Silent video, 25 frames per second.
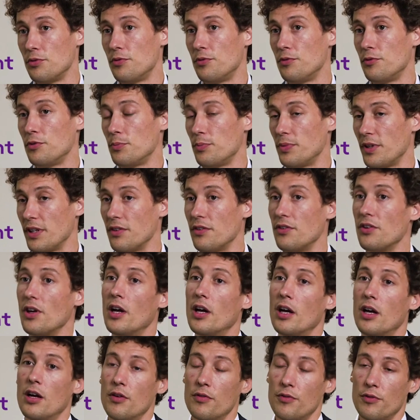footprint
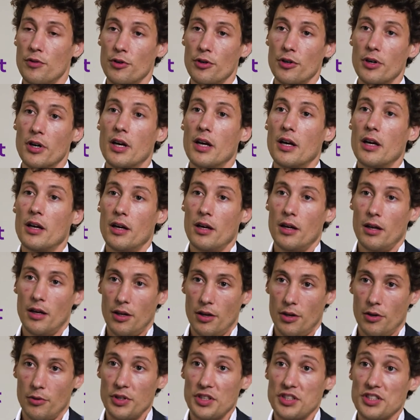for
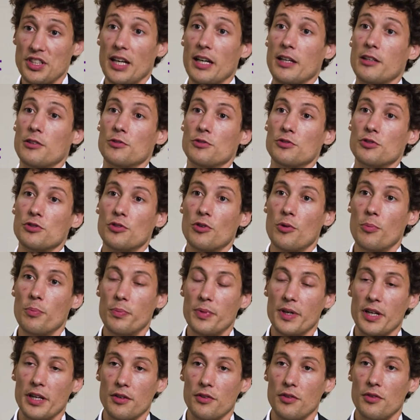recycled
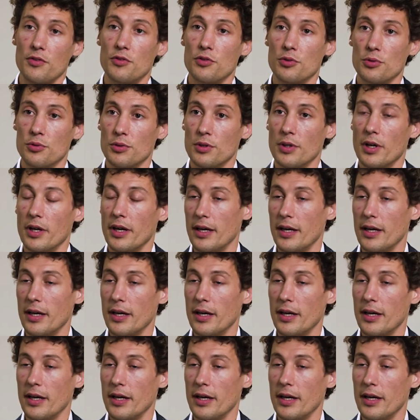compared to